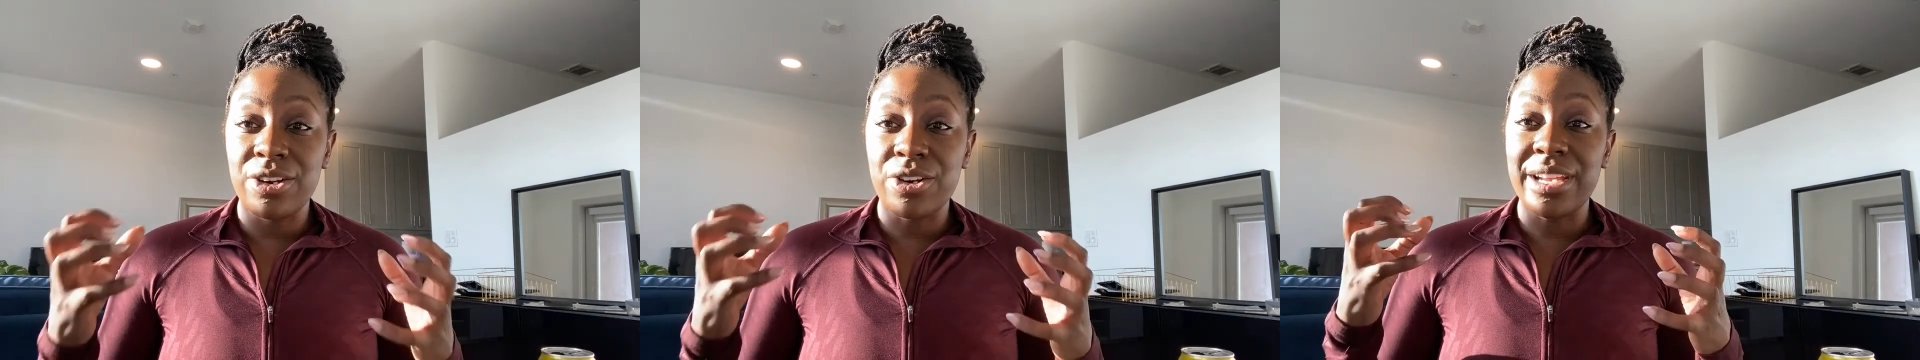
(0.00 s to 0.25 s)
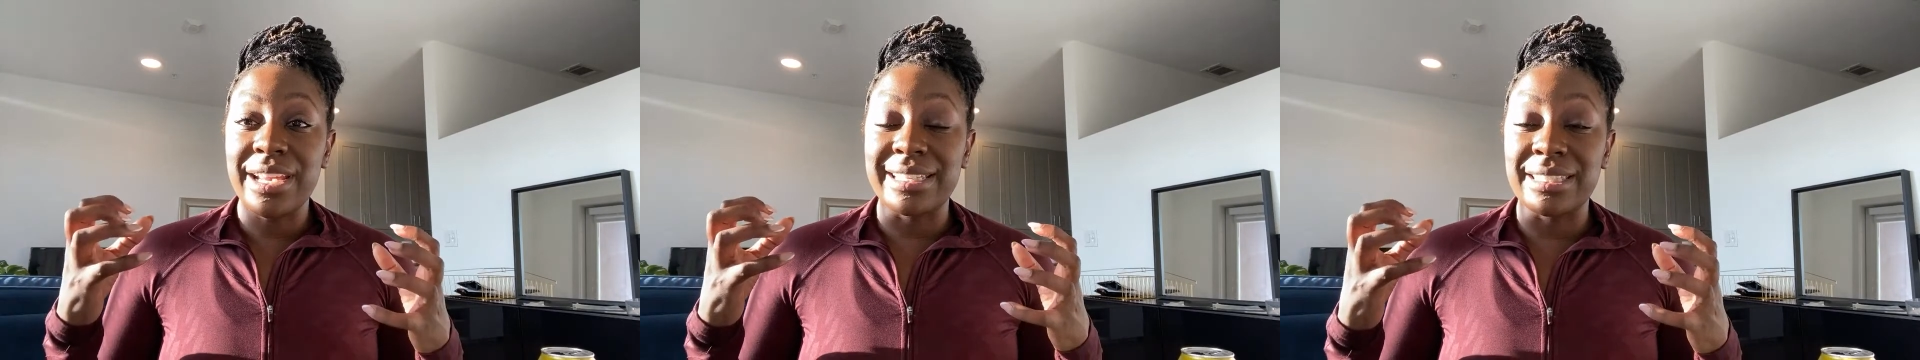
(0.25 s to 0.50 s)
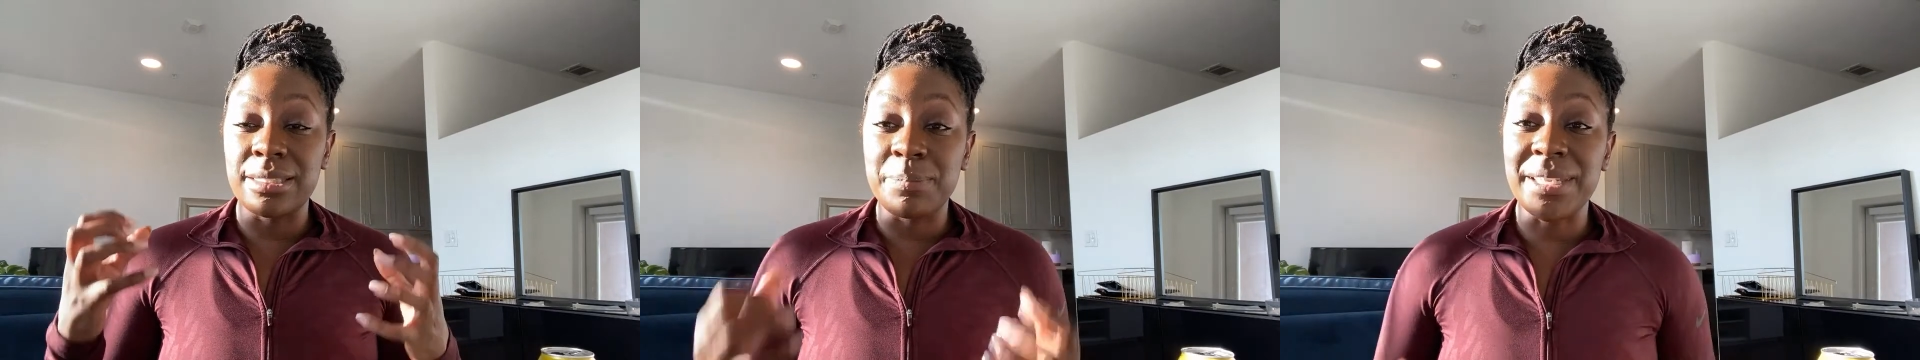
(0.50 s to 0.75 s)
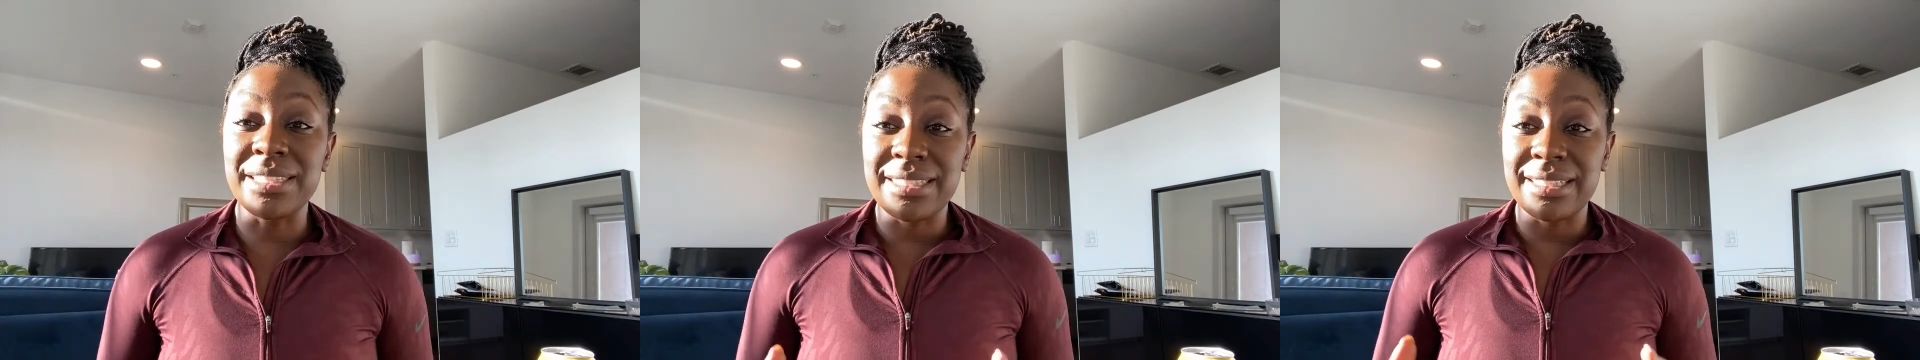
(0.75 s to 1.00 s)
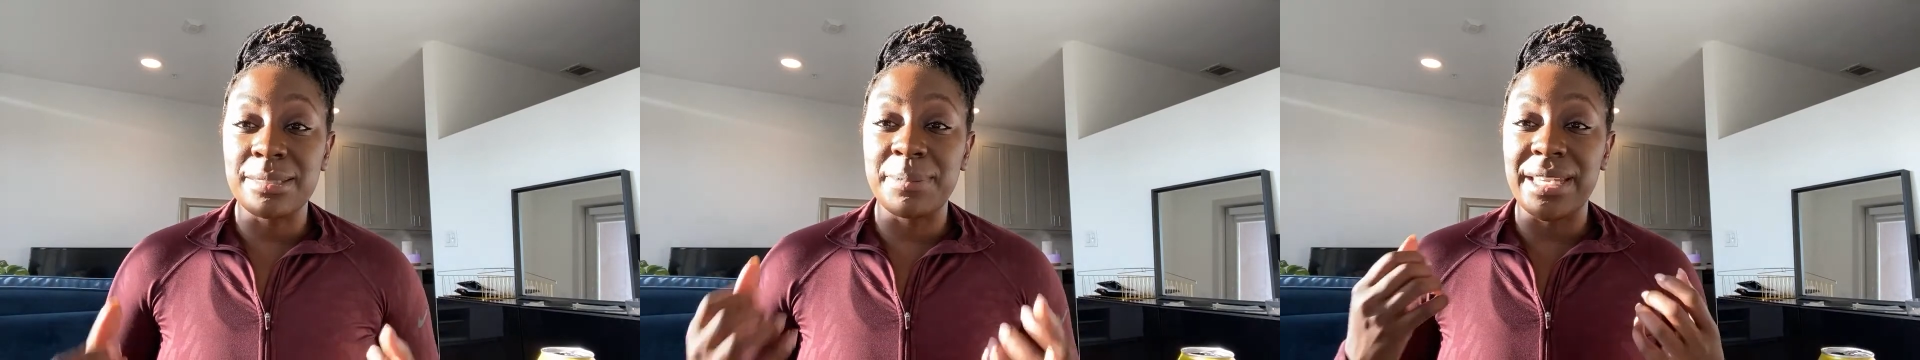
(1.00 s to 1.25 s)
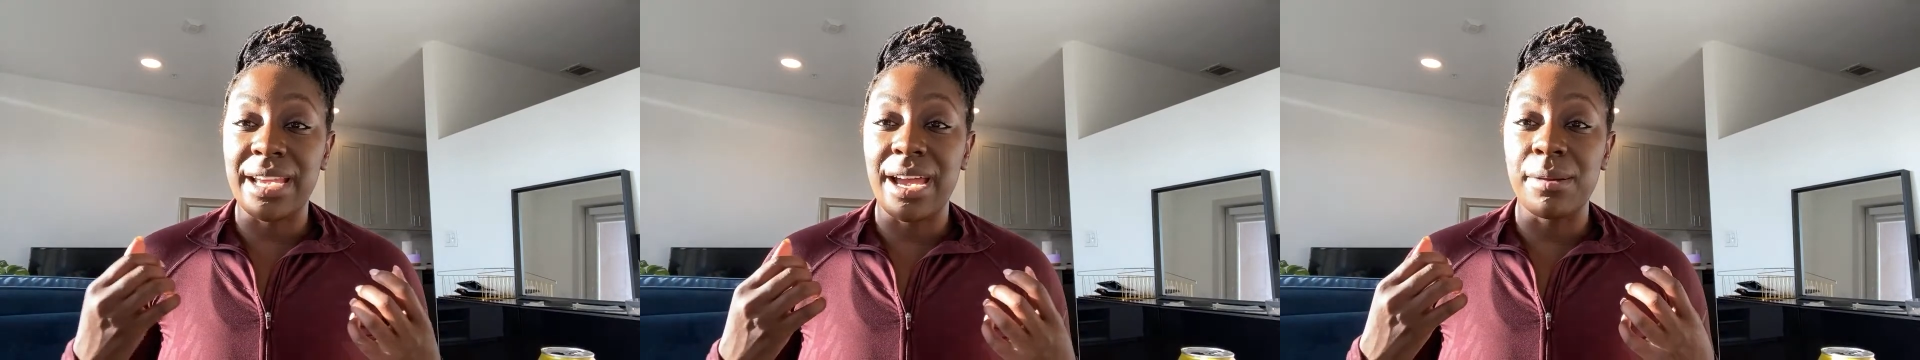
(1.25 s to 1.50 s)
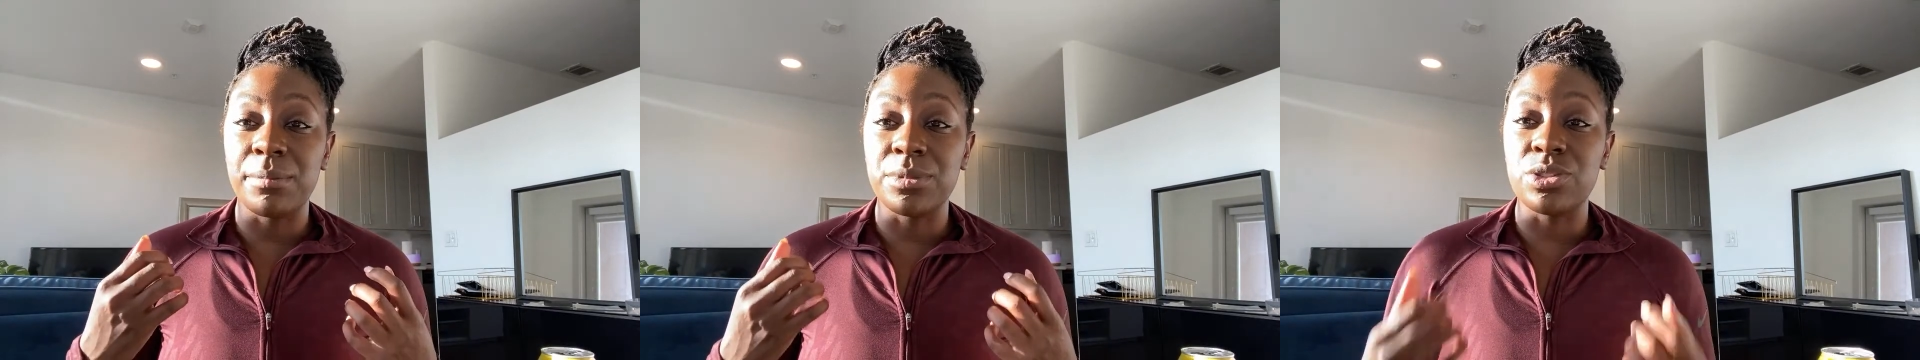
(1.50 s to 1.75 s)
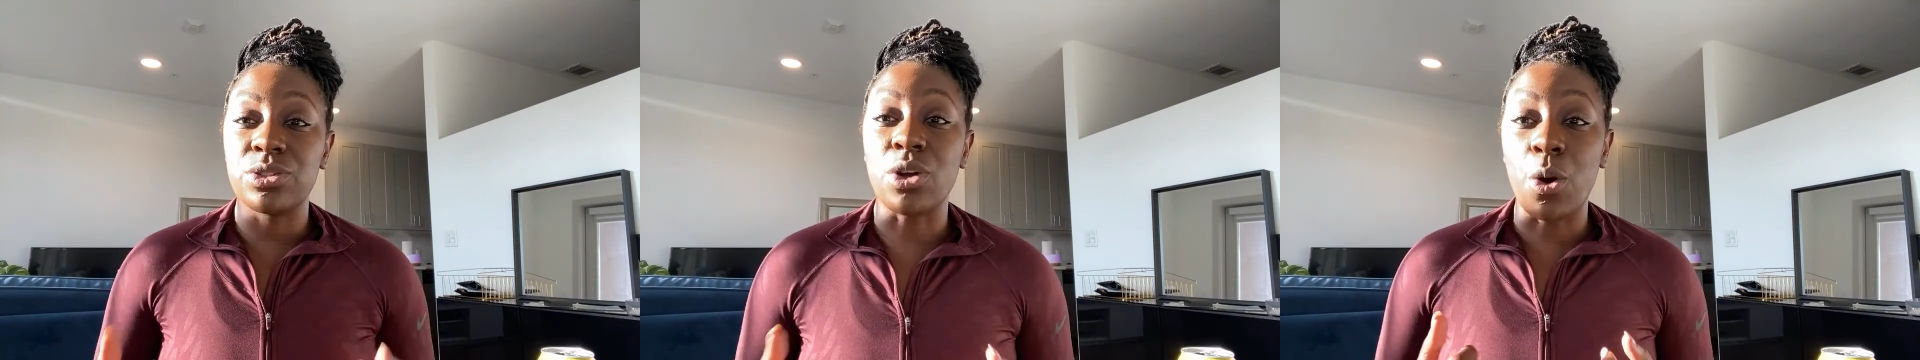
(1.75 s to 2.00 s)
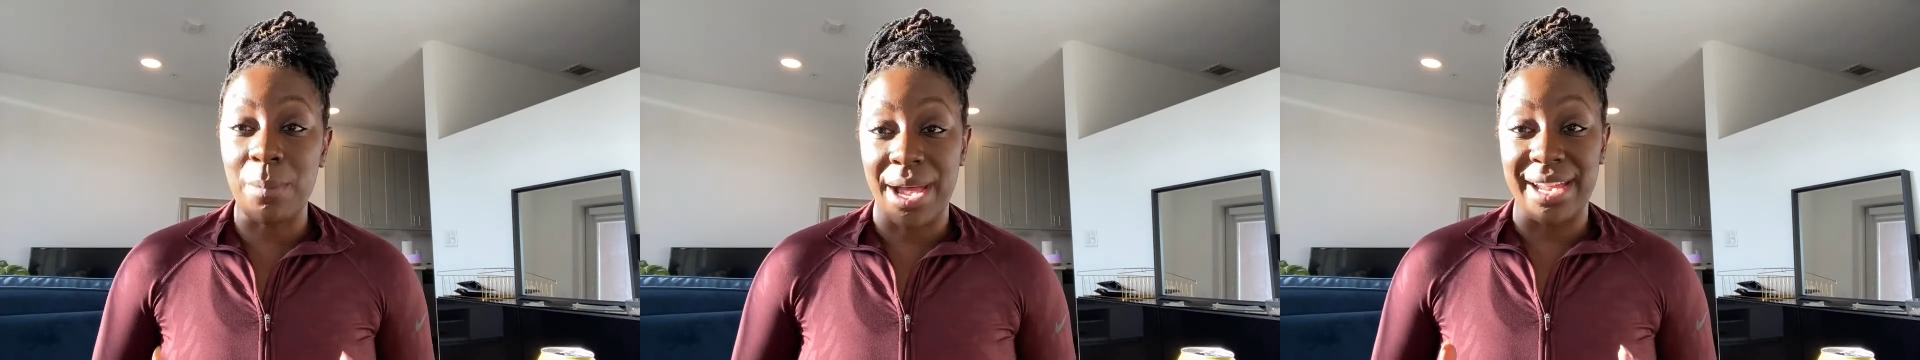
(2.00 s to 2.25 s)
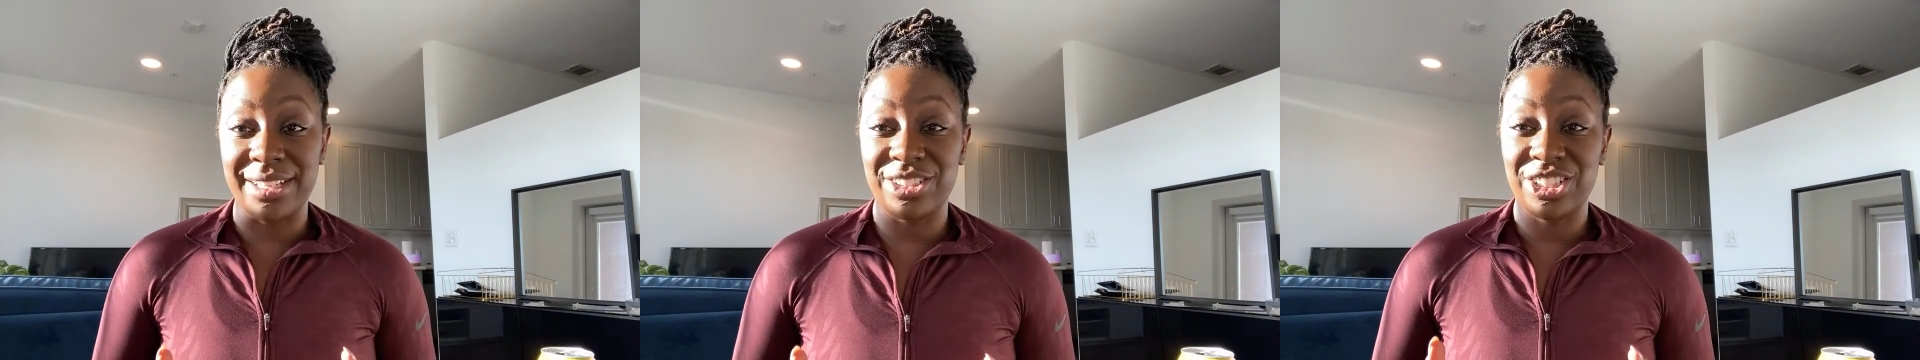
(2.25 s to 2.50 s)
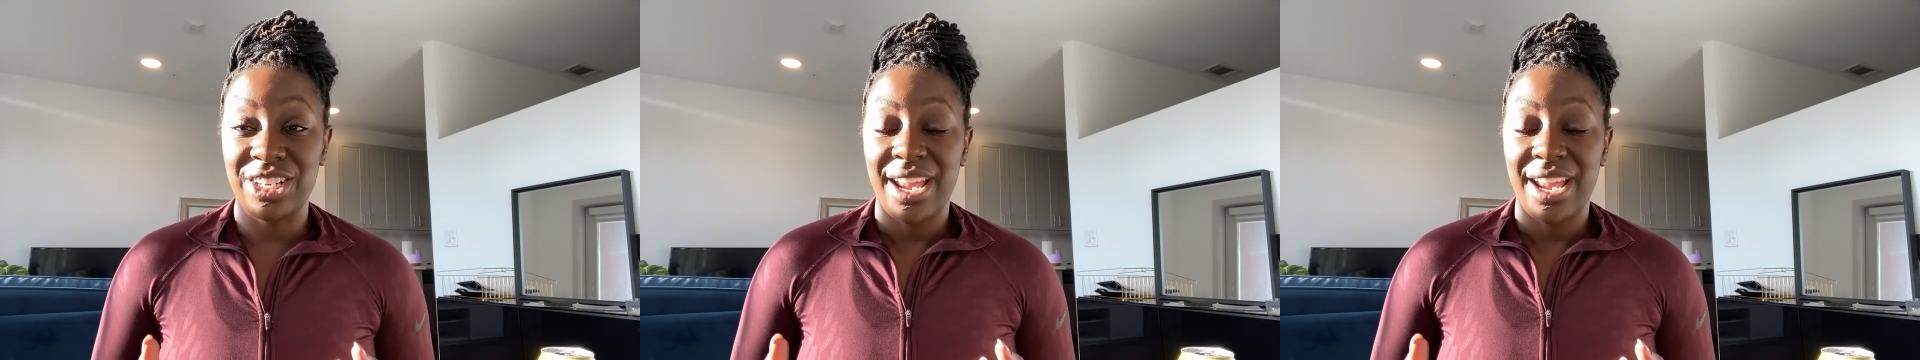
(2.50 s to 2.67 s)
your expenses become so much.